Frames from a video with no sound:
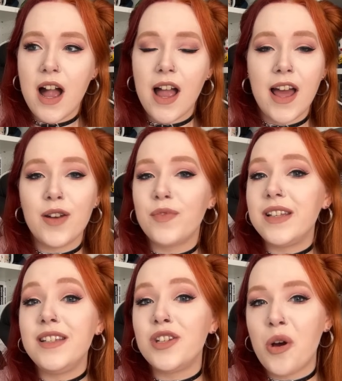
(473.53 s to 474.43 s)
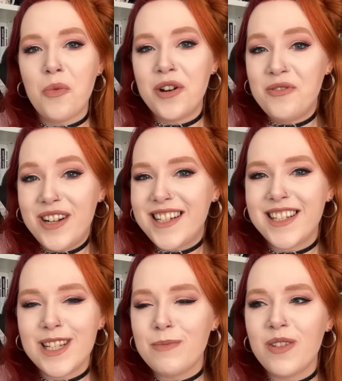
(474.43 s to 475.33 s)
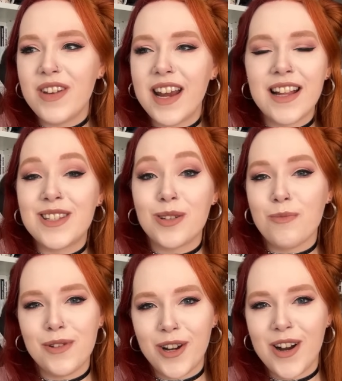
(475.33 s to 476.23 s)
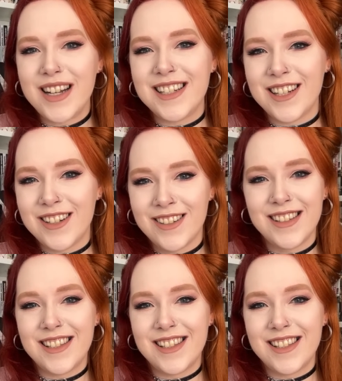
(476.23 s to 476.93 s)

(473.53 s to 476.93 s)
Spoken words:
And I really don't want to watch this movie again, so I'm not going to.